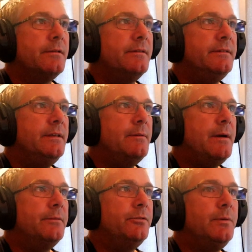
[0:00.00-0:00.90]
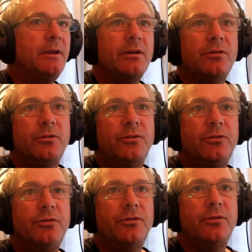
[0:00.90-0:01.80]
see what else we can
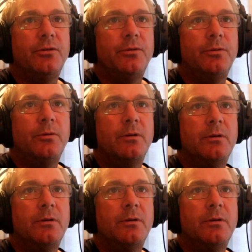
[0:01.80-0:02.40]
do.